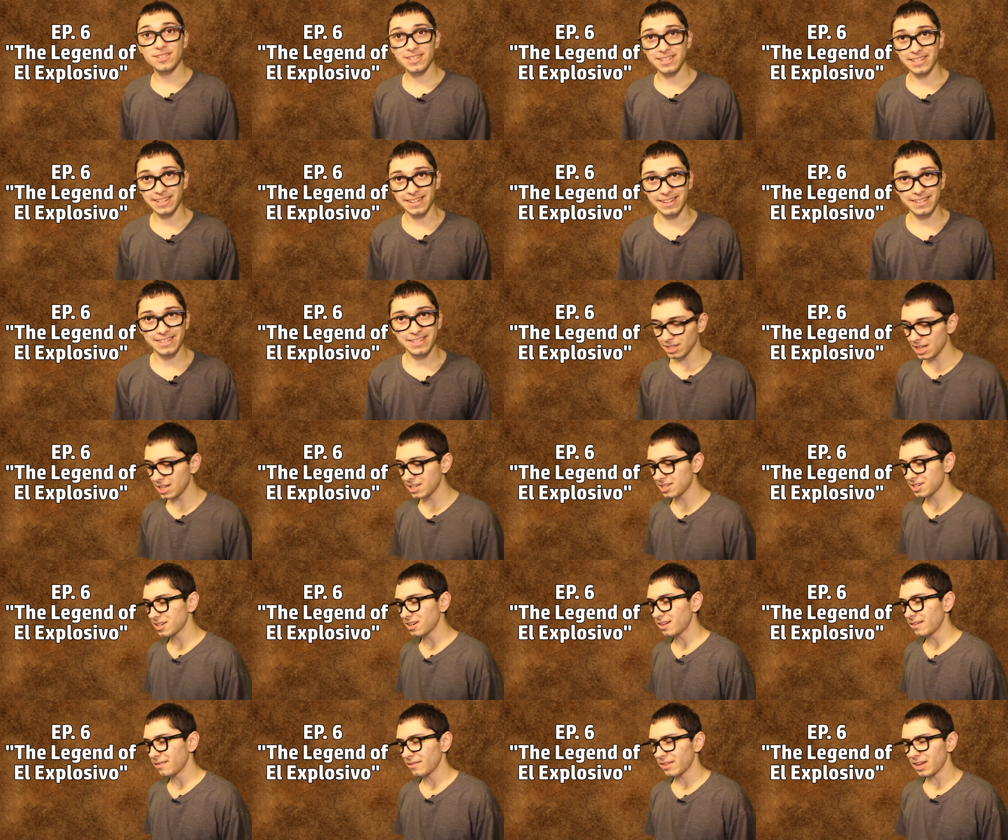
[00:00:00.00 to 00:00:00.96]
6,
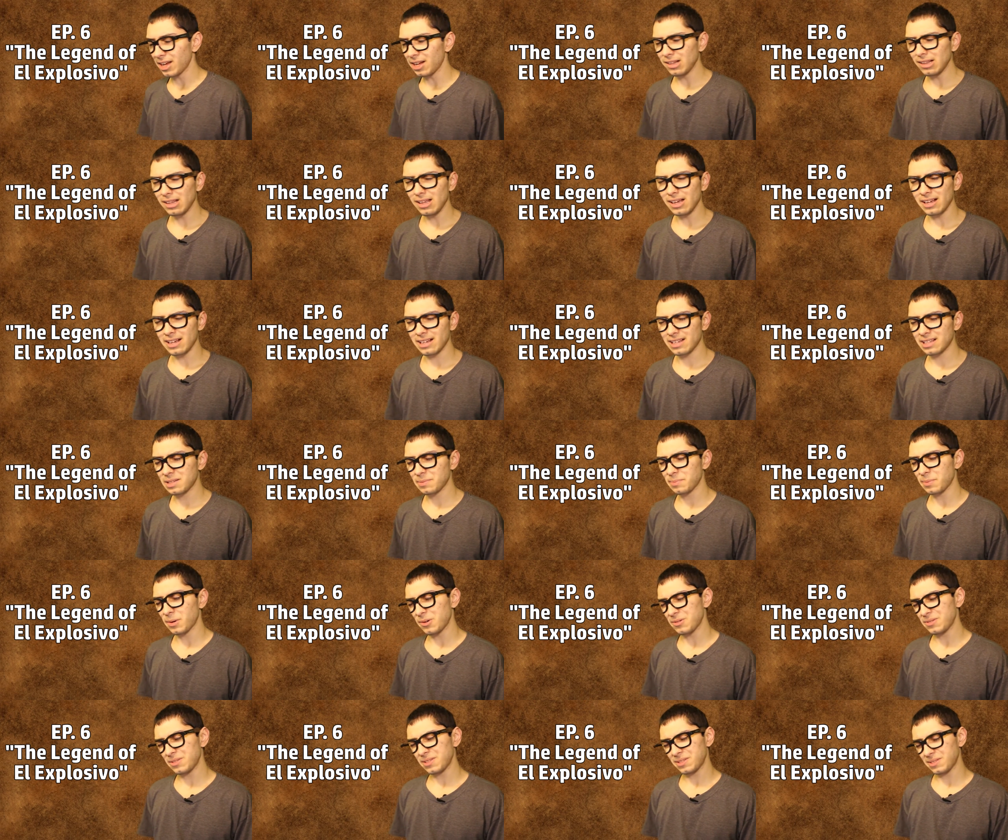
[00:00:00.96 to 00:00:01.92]
Legend of I don't
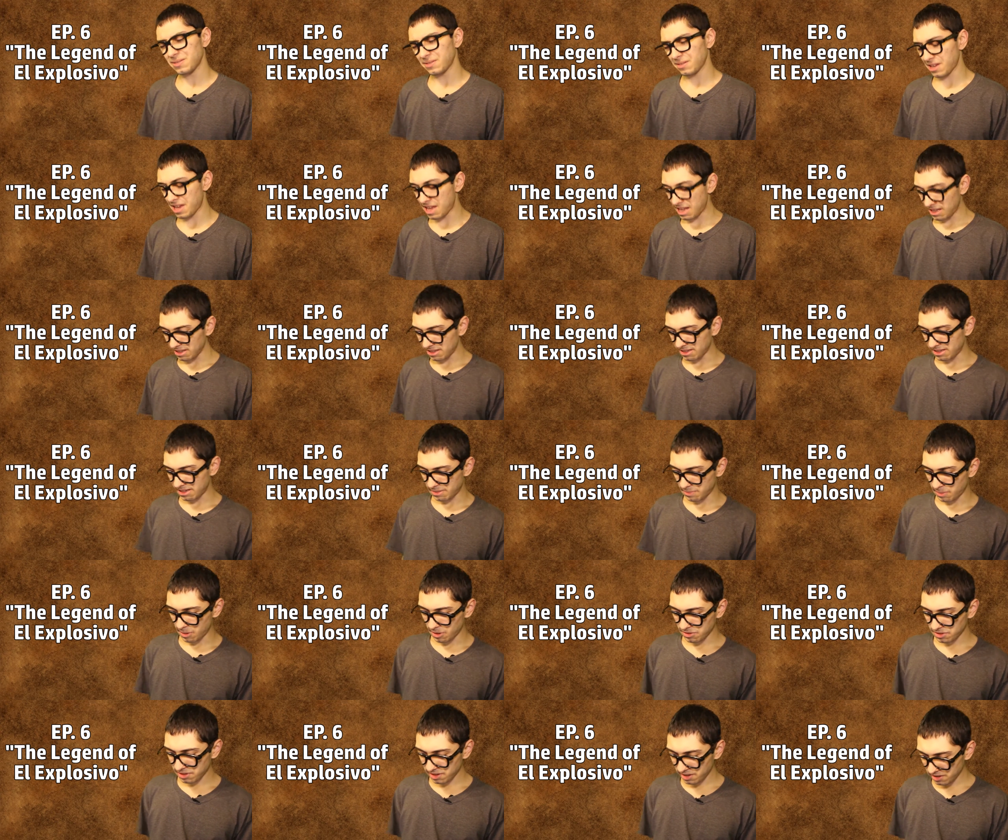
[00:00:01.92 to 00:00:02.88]

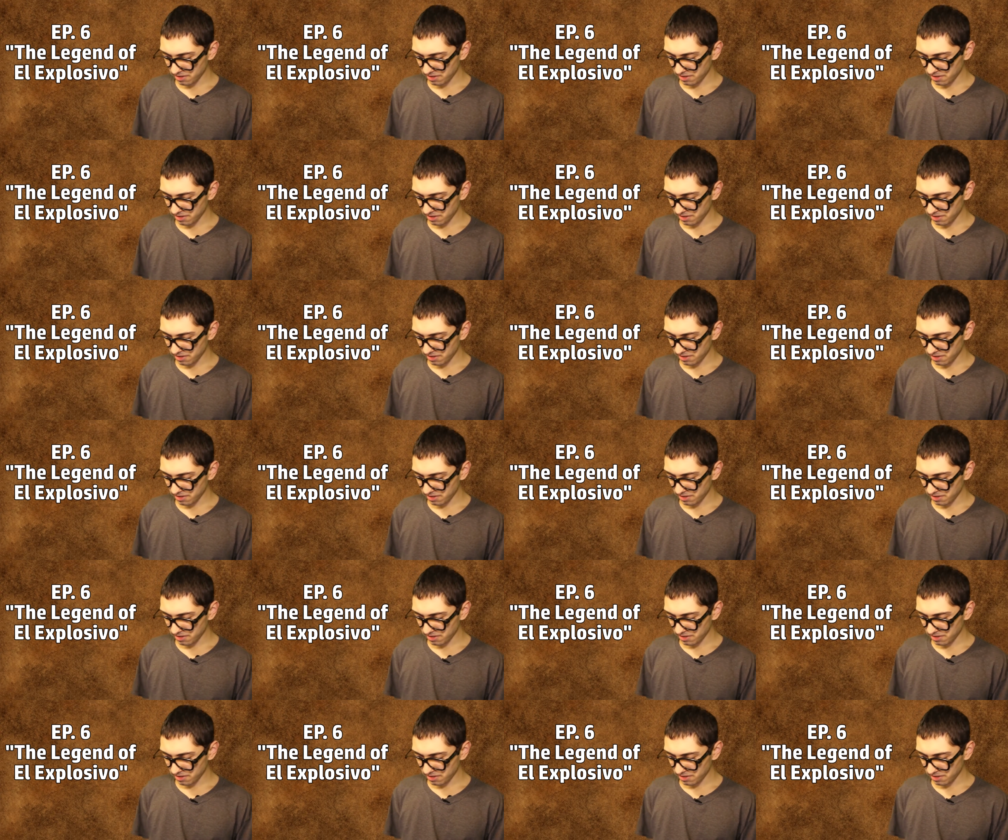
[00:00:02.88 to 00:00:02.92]
know.